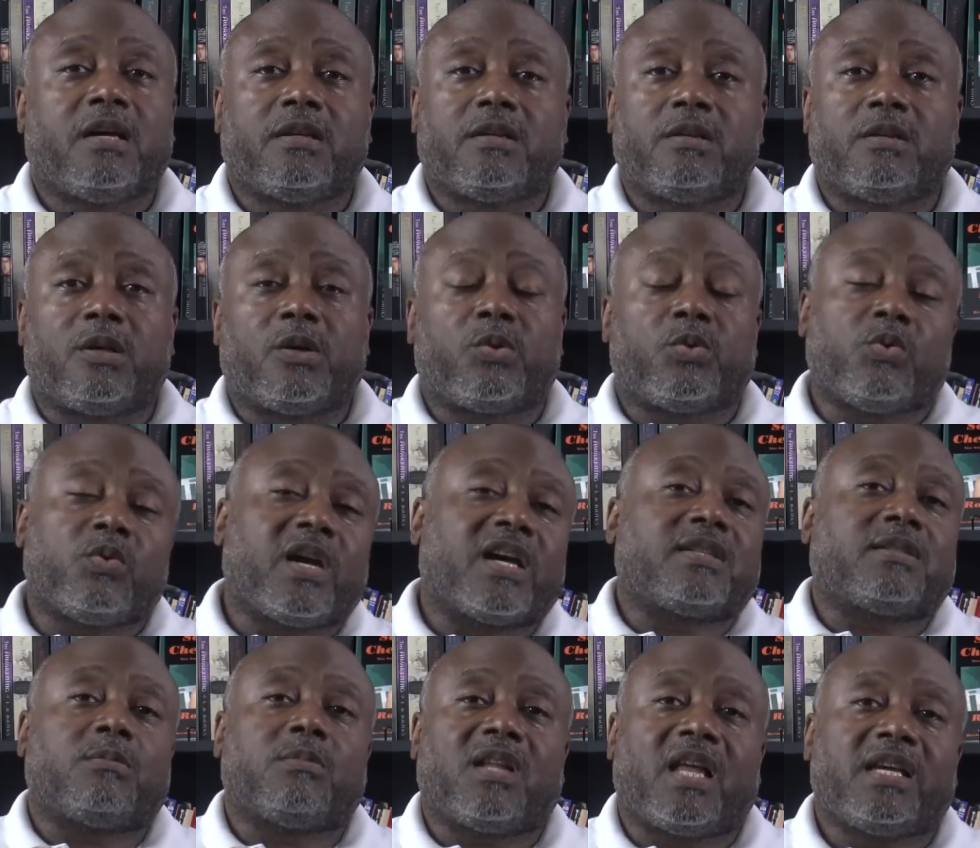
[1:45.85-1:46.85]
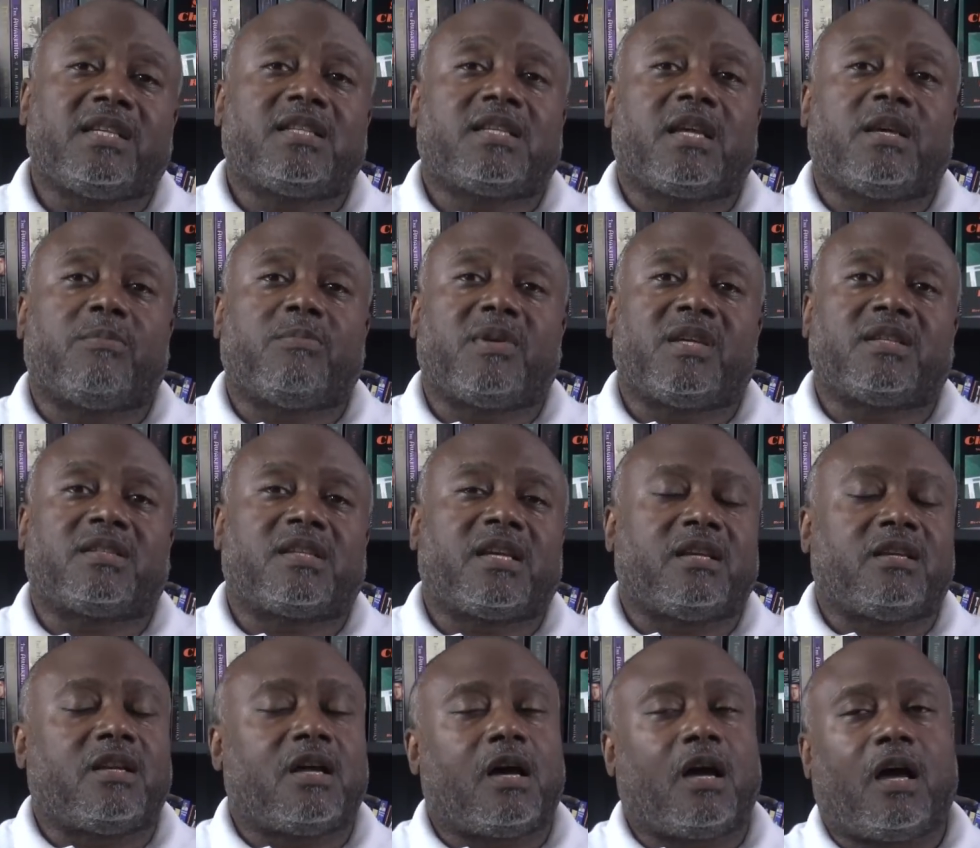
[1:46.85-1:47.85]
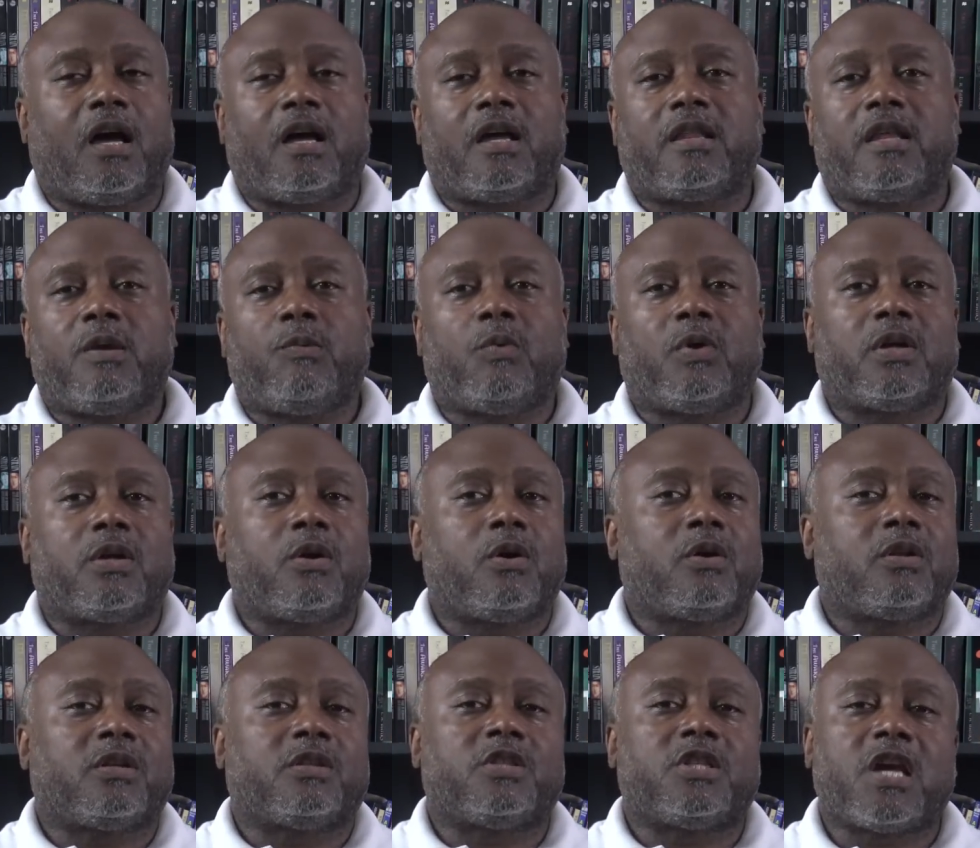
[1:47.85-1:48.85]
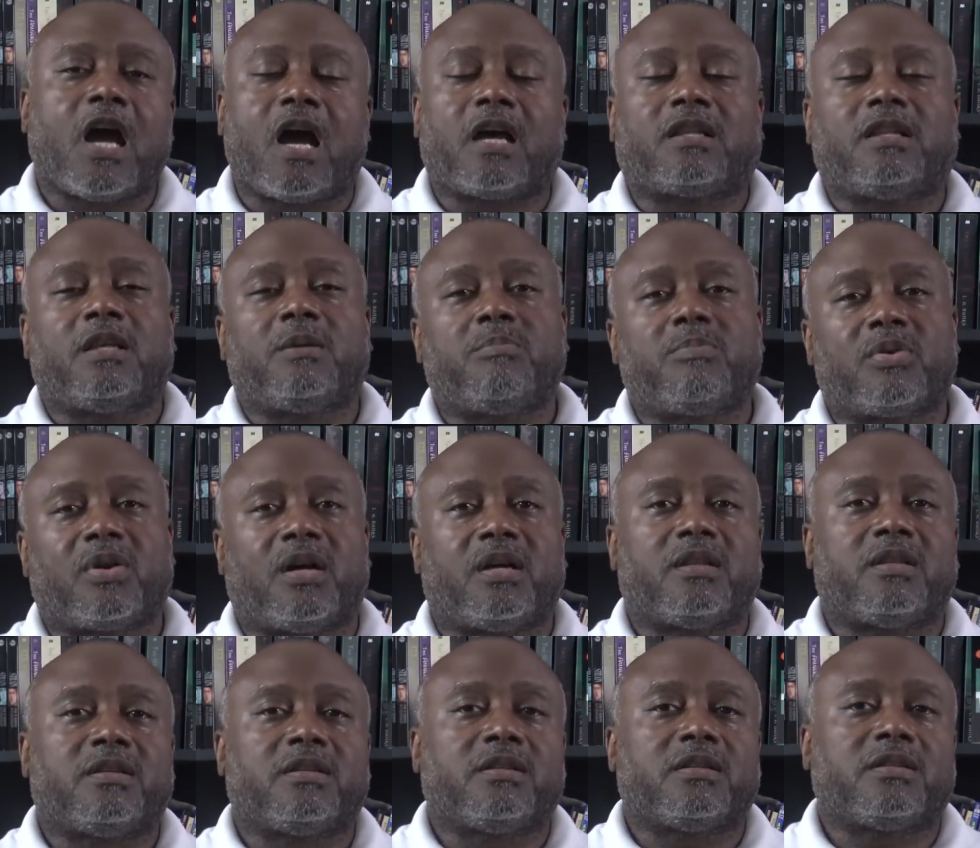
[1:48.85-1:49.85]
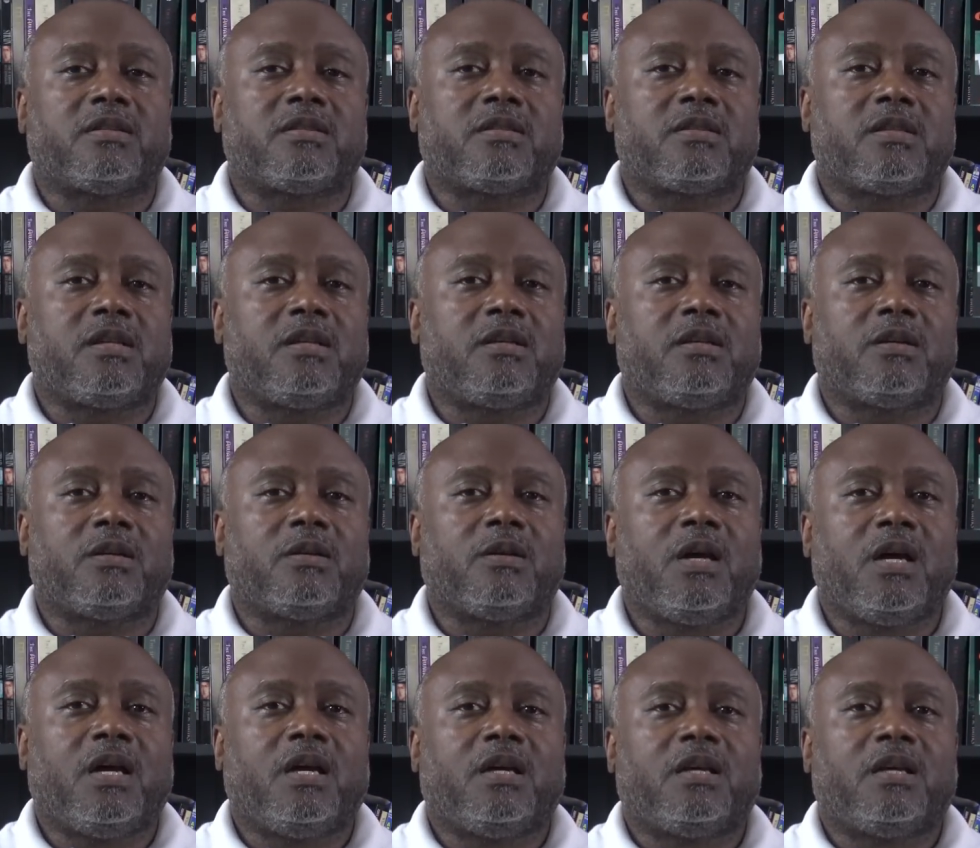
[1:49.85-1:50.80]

You know, you got some light-skinned men saying, nah, they want all the chocolate brothers, you know.